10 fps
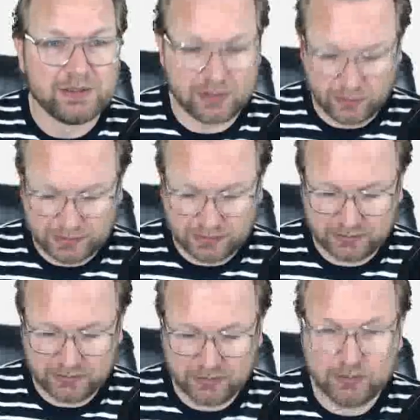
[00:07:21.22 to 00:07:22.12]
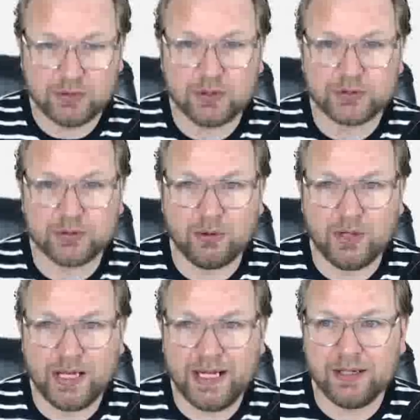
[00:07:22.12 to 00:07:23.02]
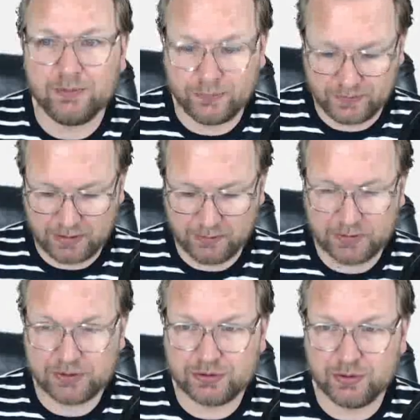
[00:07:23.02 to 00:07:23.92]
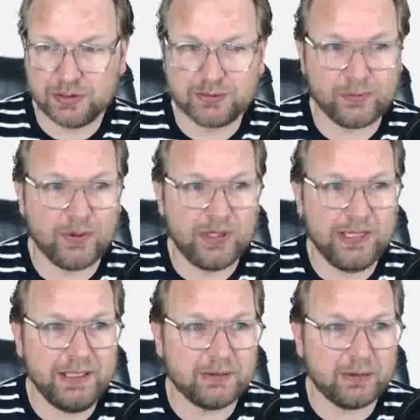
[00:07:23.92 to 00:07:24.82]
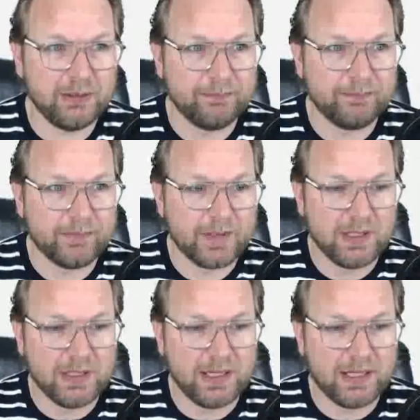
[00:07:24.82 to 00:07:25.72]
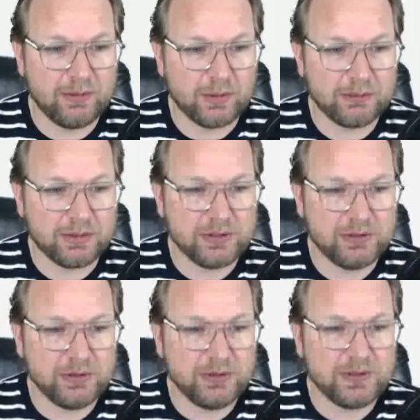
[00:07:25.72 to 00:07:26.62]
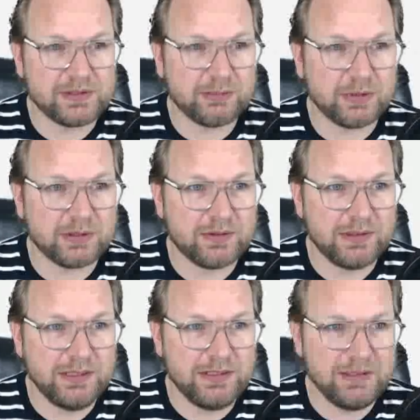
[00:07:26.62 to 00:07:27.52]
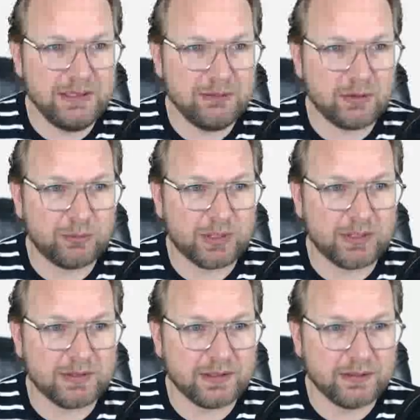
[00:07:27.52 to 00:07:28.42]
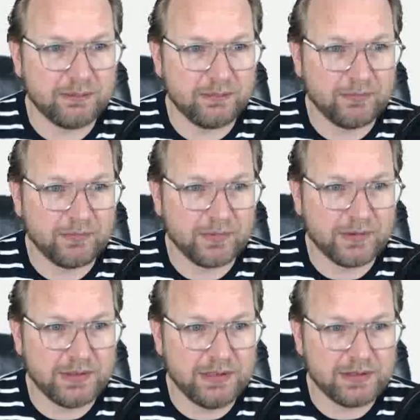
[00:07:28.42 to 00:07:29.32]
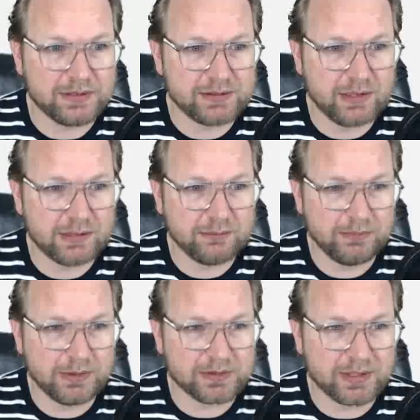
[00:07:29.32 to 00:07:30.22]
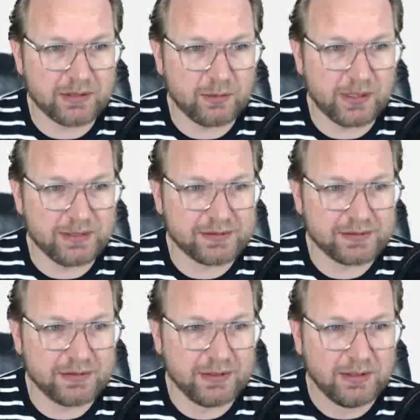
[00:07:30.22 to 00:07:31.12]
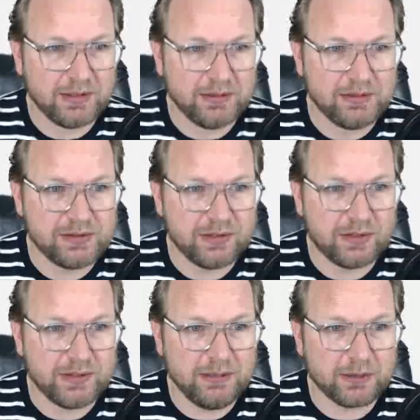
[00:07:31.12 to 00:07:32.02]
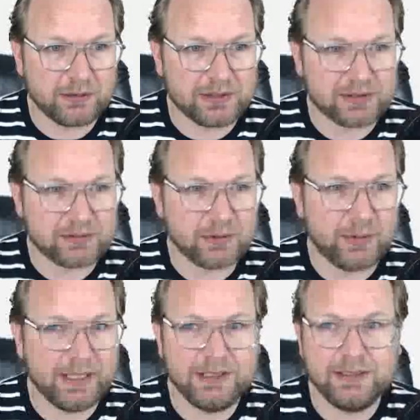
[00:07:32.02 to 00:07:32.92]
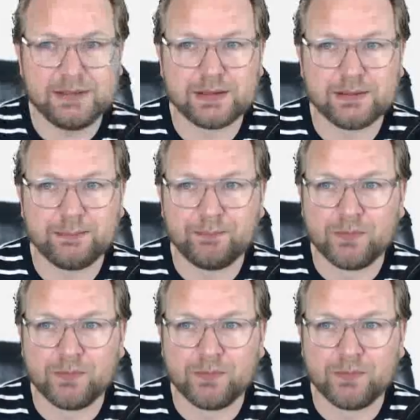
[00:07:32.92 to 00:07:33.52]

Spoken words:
So when I'm going to do Control F, I'm going to search for Eleanor. And what I'm going to do is I'm going to delete the email part here, delete this column, because otherwise you see all the email addresses from my leads.